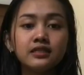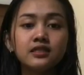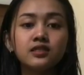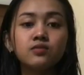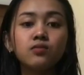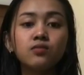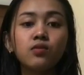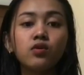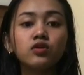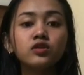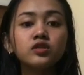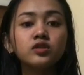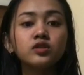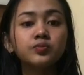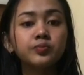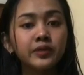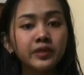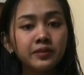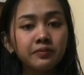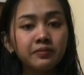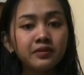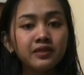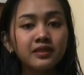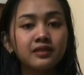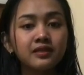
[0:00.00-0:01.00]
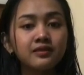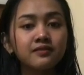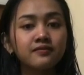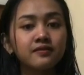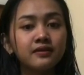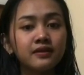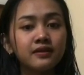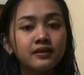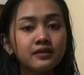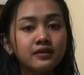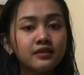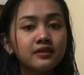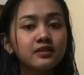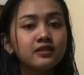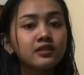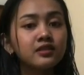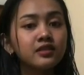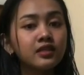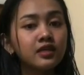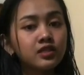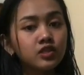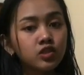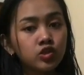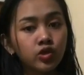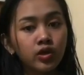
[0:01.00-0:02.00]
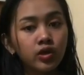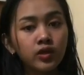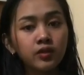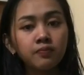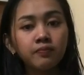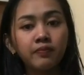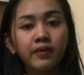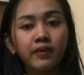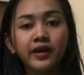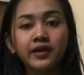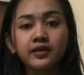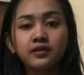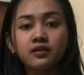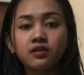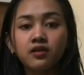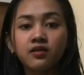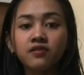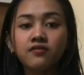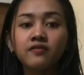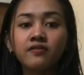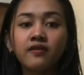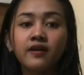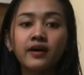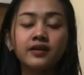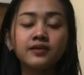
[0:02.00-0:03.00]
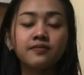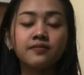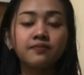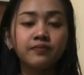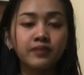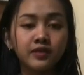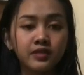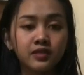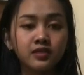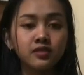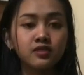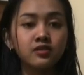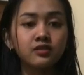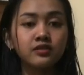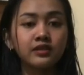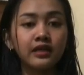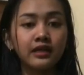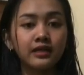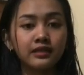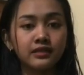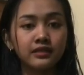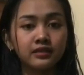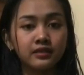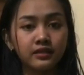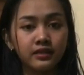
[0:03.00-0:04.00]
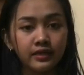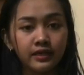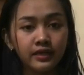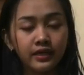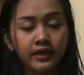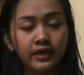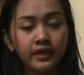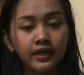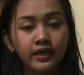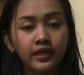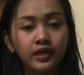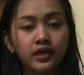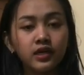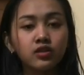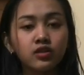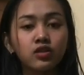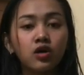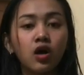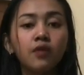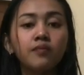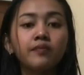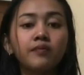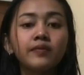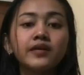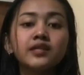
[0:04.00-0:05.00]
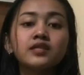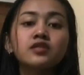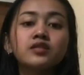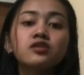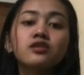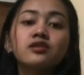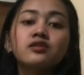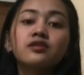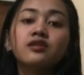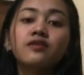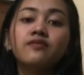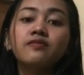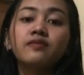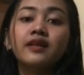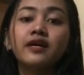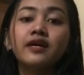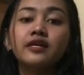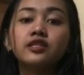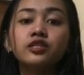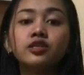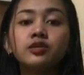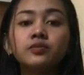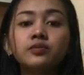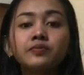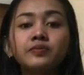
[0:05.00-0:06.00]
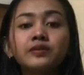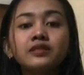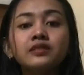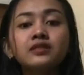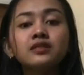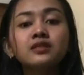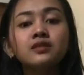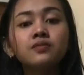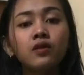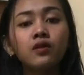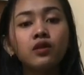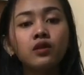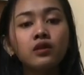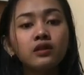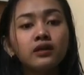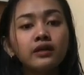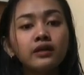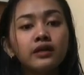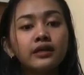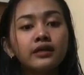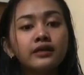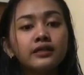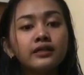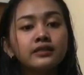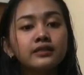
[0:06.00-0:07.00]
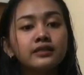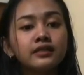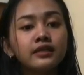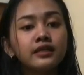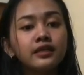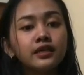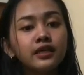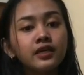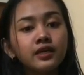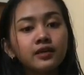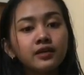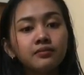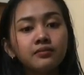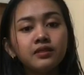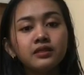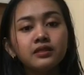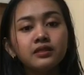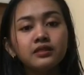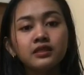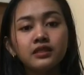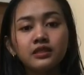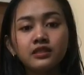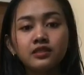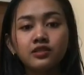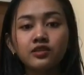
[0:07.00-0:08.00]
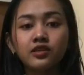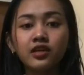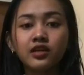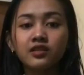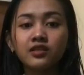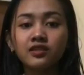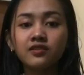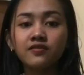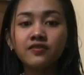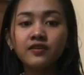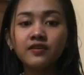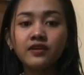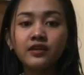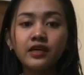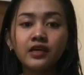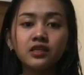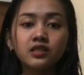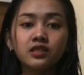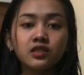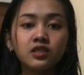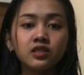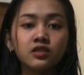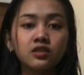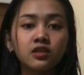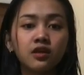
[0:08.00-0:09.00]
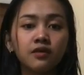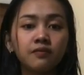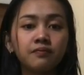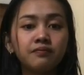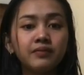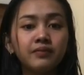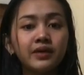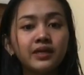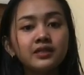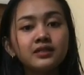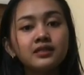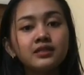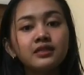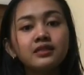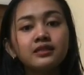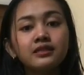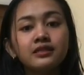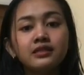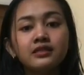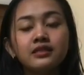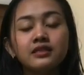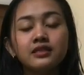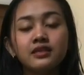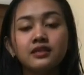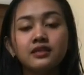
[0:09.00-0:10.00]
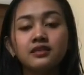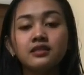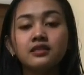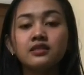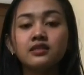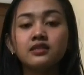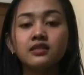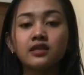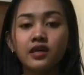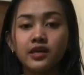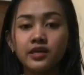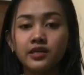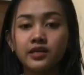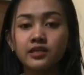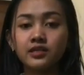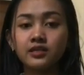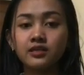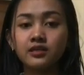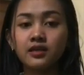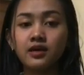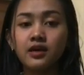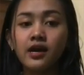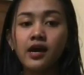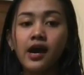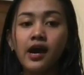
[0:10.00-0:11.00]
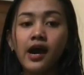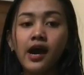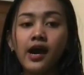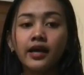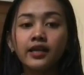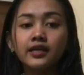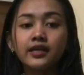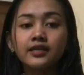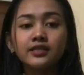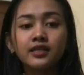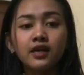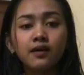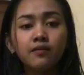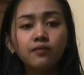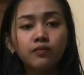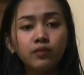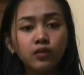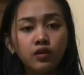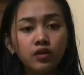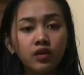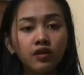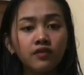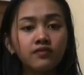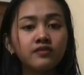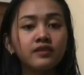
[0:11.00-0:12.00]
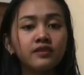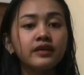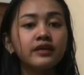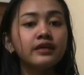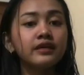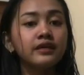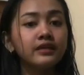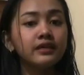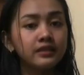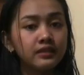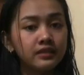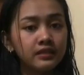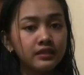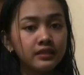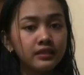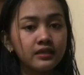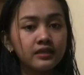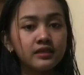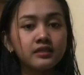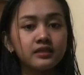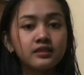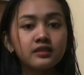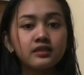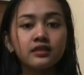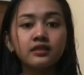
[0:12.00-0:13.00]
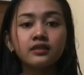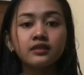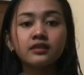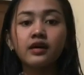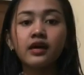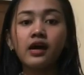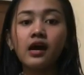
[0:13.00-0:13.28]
the most primitive and instinctual part of our personality. It operates on the pleasure principle, seeking immediate gratification of basic needs and desires. An example of the id is an